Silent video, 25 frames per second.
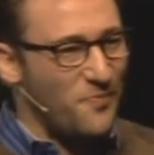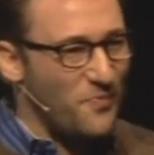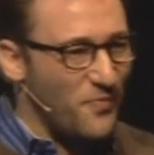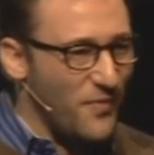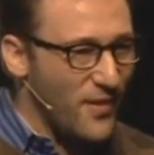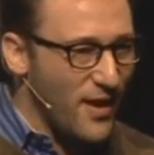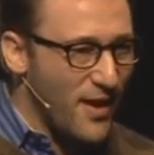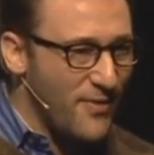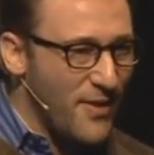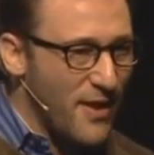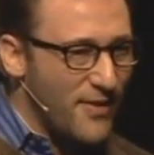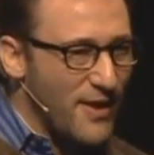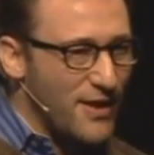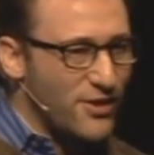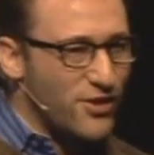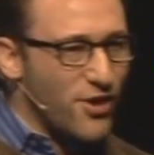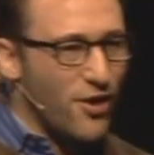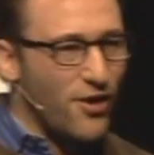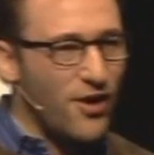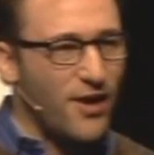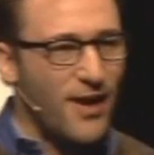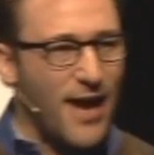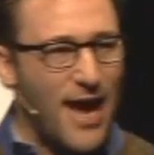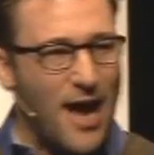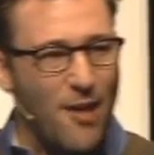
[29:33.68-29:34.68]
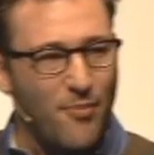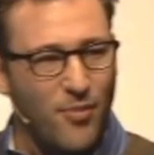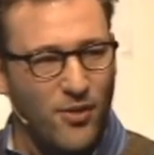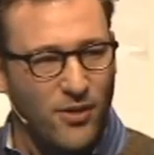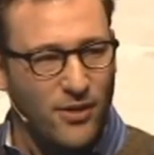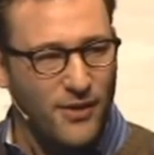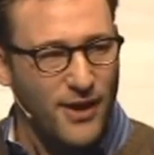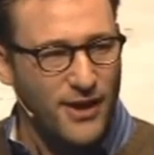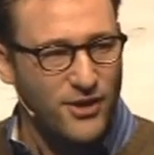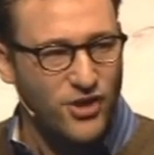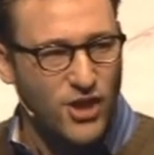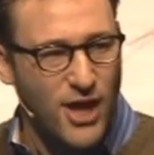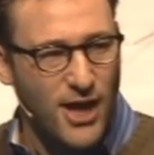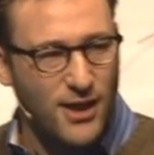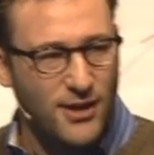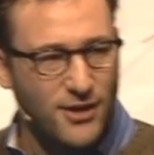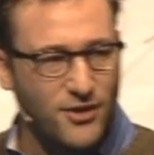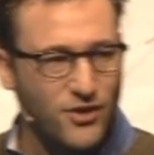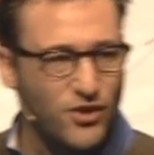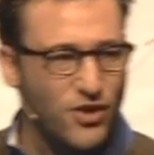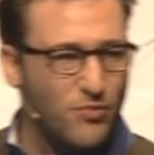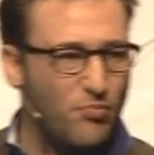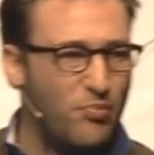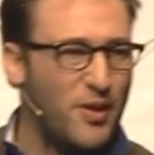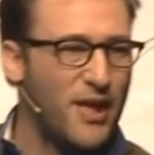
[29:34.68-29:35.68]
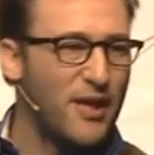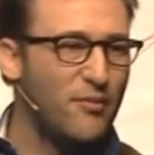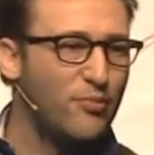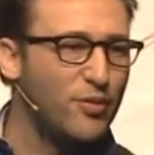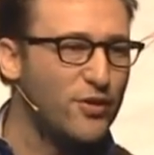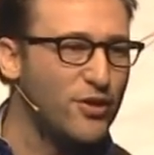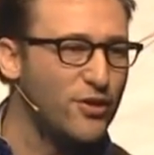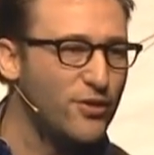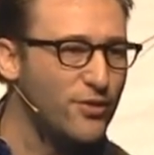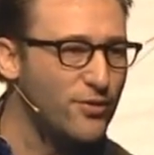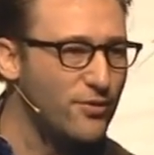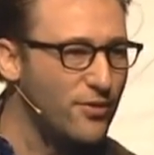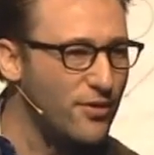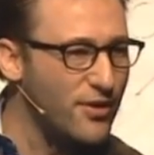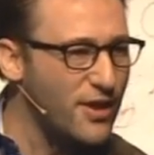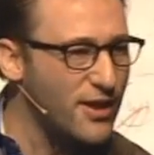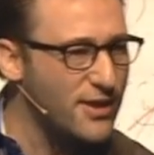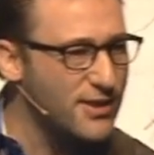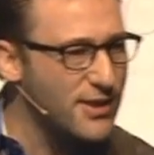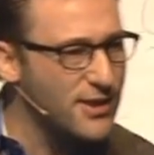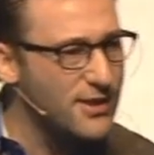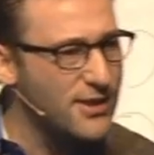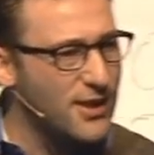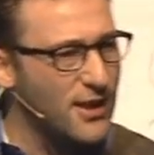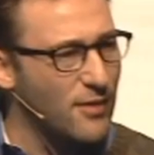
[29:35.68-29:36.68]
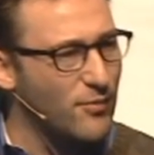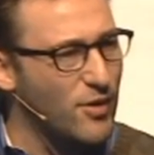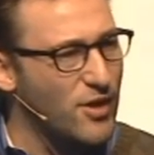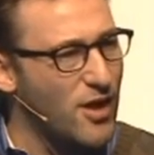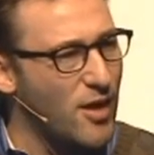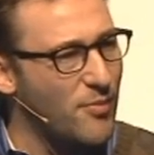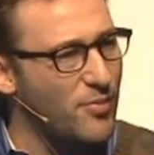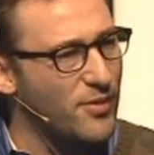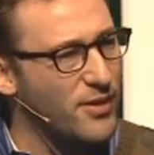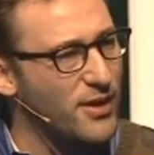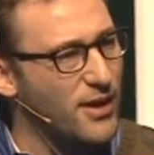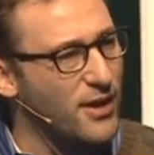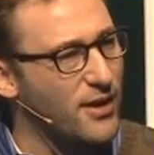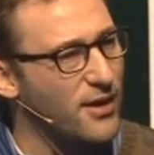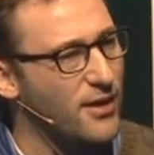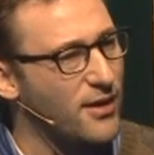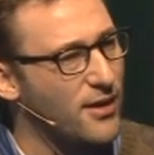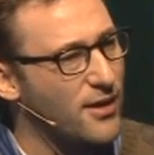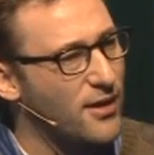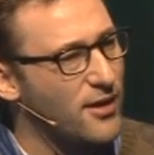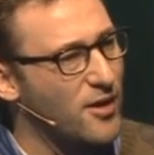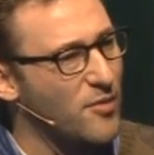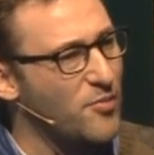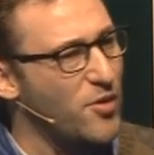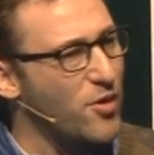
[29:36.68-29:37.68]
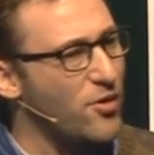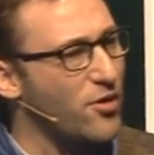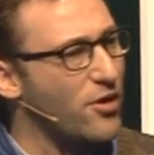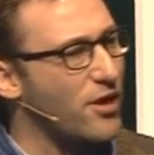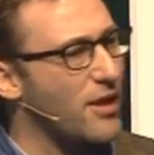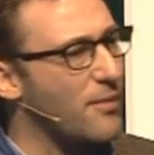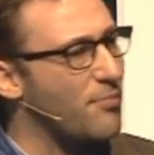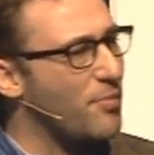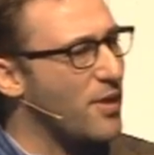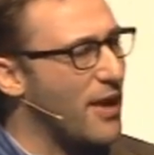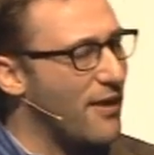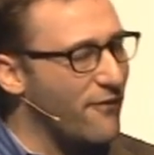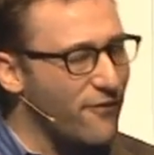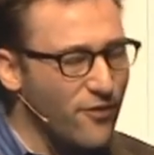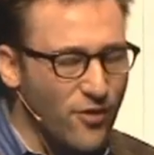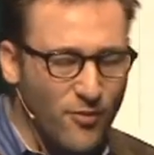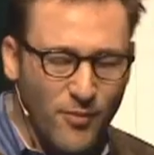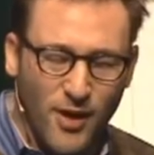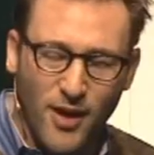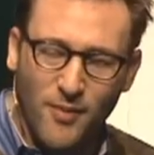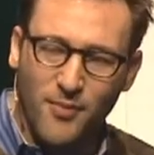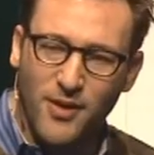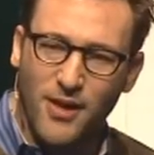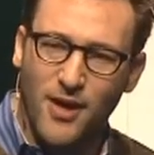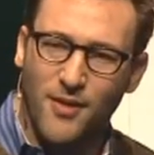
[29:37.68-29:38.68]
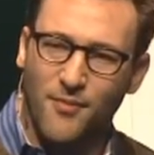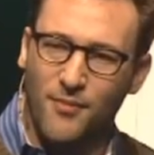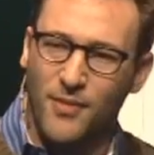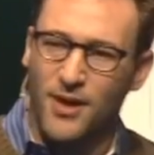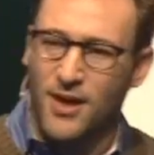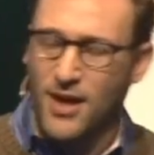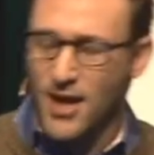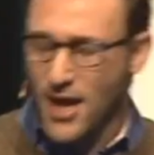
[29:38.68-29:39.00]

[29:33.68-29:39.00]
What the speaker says: And then they started Apple, and they challenged Big Blue, the existing monopoly computer platform, IBM.